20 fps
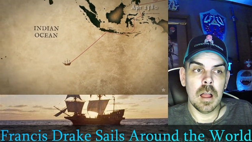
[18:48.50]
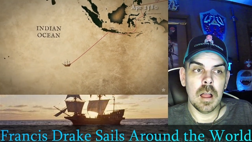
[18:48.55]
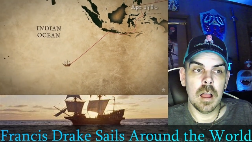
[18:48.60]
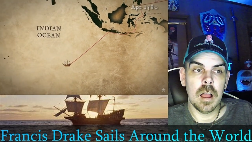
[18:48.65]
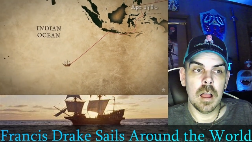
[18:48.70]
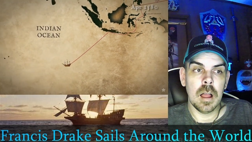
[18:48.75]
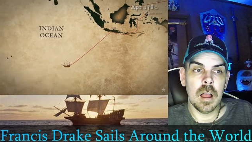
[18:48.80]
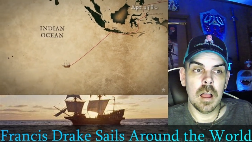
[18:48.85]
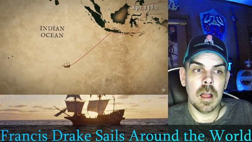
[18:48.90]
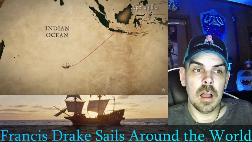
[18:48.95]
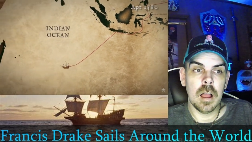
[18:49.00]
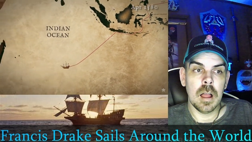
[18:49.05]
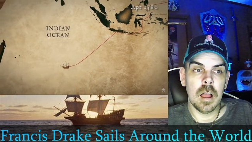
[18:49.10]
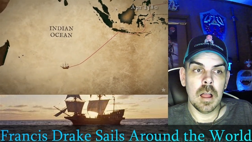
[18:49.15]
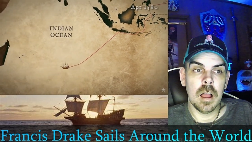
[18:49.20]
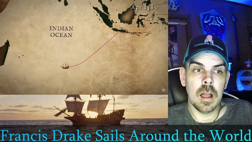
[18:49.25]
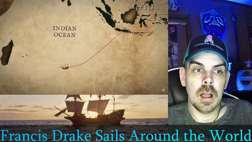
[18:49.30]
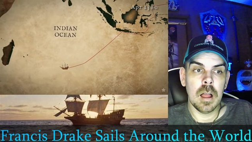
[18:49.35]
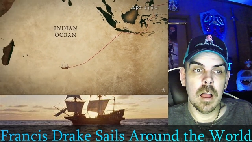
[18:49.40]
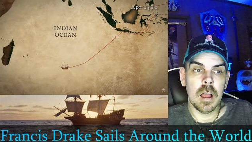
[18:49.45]

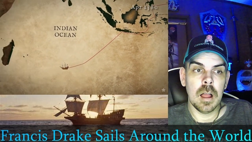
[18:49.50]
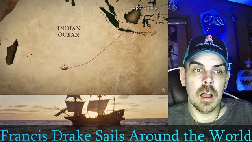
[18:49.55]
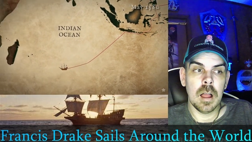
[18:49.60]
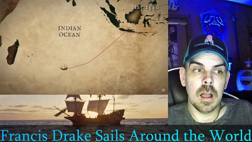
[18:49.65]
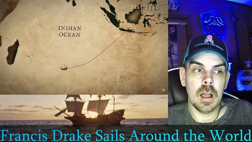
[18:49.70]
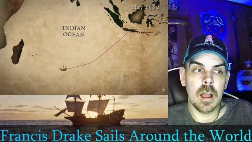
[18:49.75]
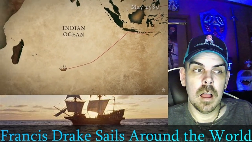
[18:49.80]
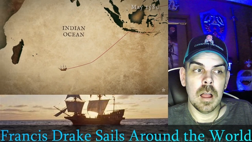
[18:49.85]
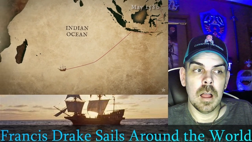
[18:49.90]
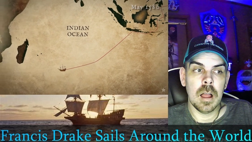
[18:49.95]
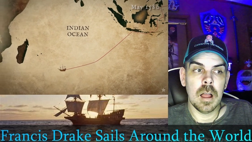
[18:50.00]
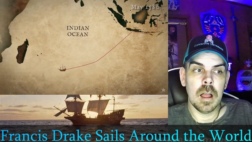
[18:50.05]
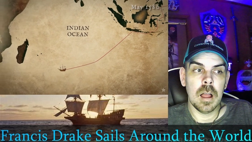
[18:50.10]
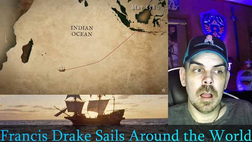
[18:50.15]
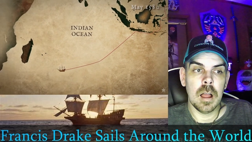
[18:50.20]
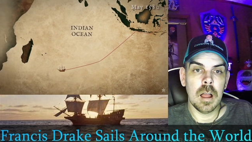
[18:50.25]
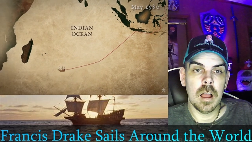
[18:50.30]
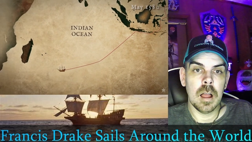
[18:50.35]
(silence)